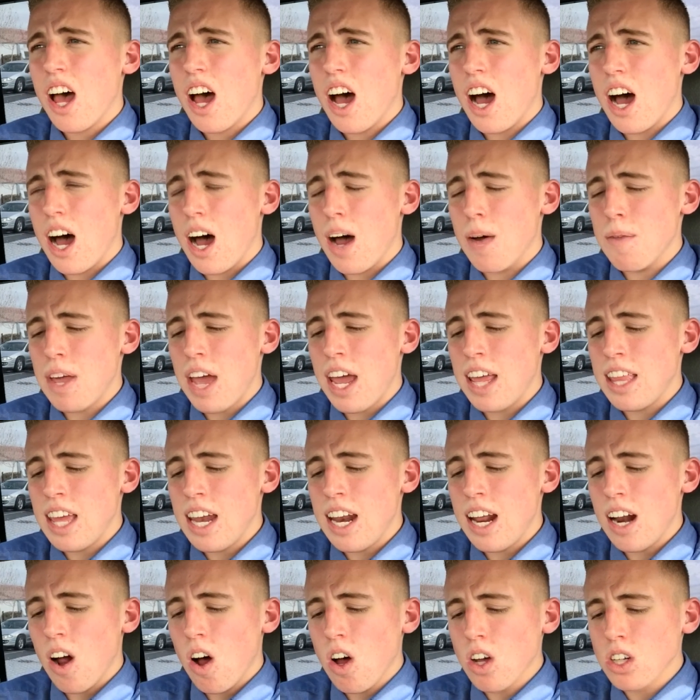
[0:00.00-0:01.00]
And then
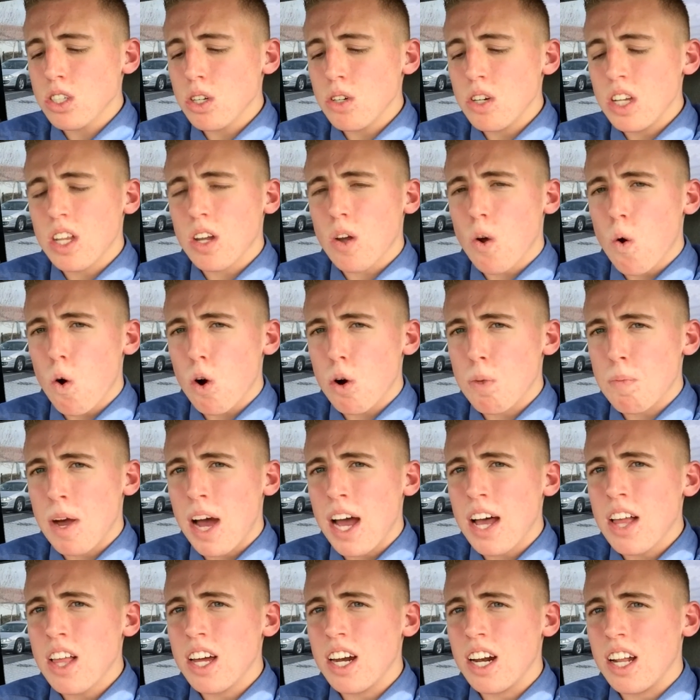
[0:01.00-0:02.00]
it also did the quarter
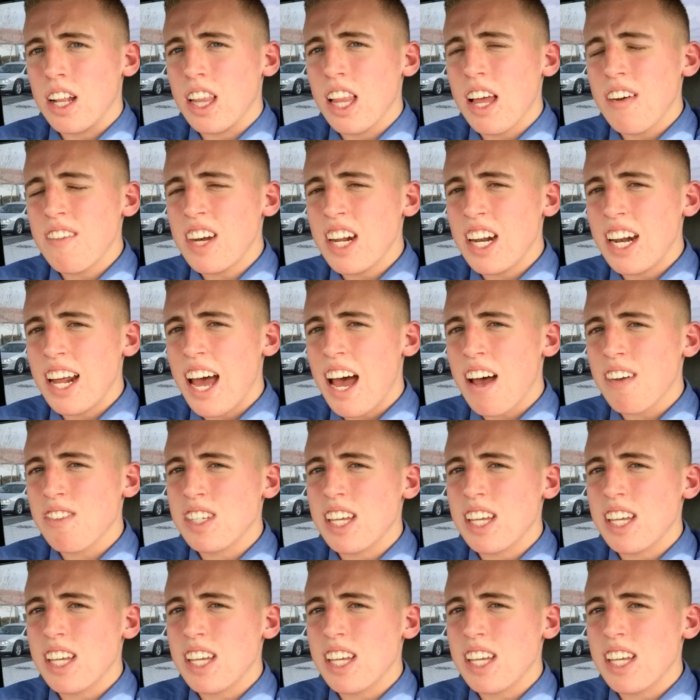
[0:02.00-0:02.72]
mile in 11.5